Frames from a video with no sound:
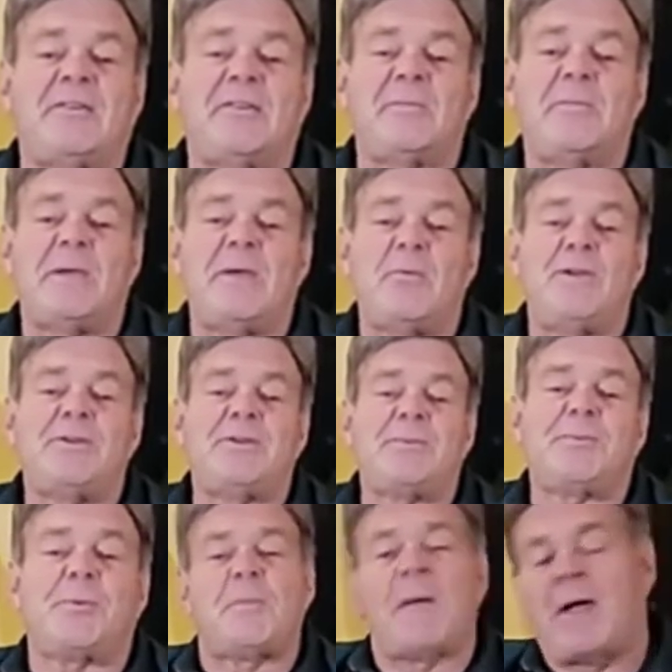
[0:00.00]
going to be winter
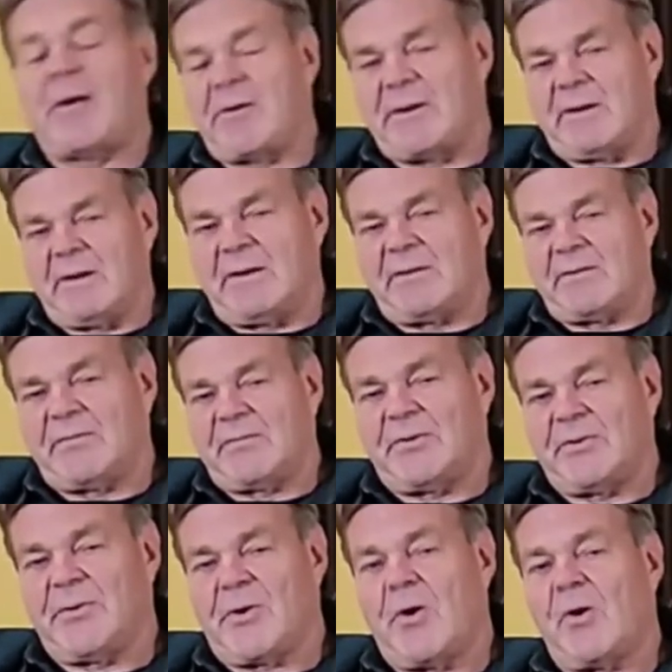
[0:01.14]
preparedness for
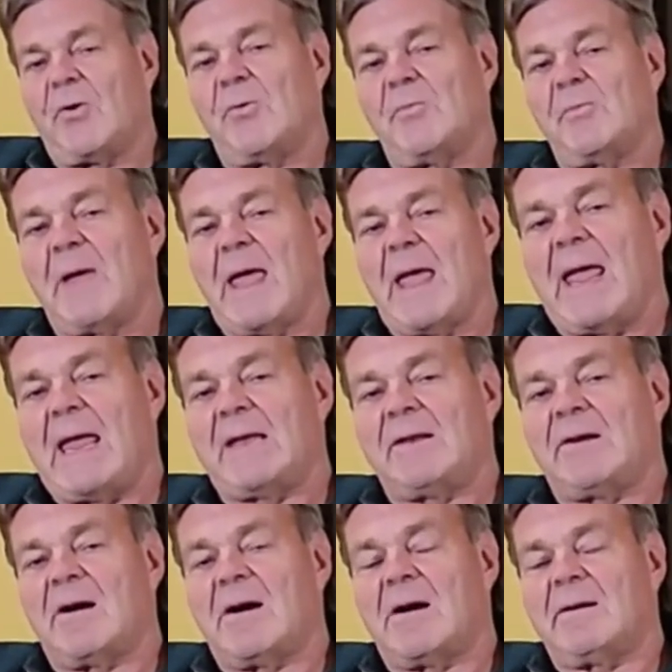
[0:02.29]
your home
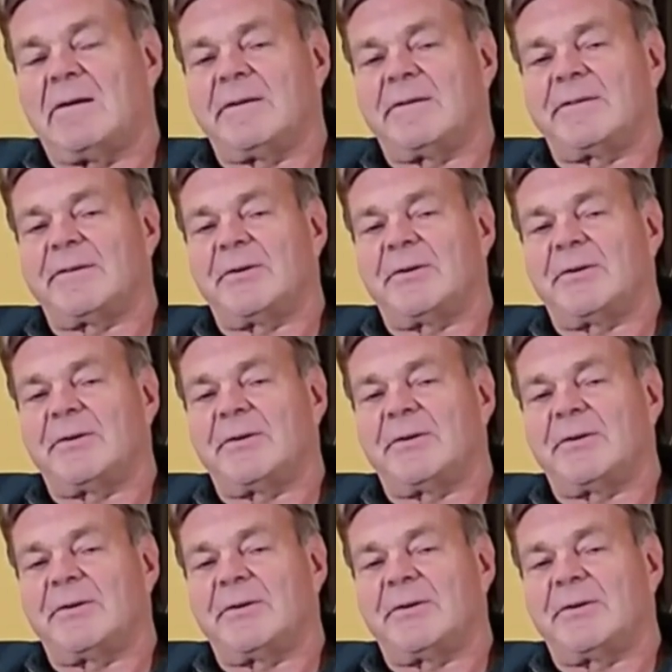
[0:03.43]
and cars.